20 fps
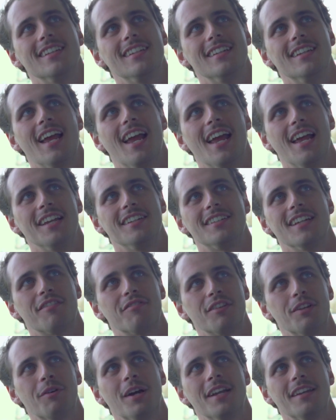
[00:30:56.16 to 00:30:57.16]
he
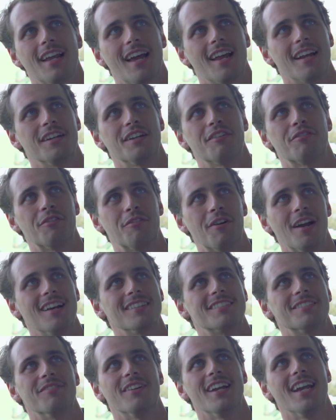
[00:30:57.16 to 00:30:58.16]
definitely went down a different route
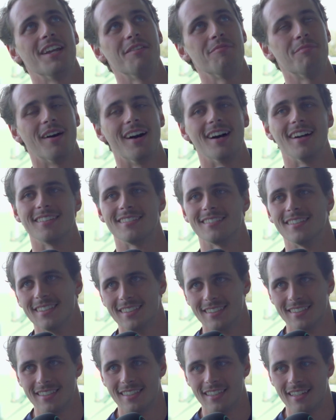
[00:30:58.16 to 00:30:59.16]
to me, but
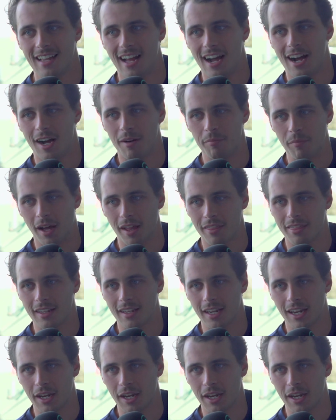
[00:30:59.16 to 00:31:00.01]
I think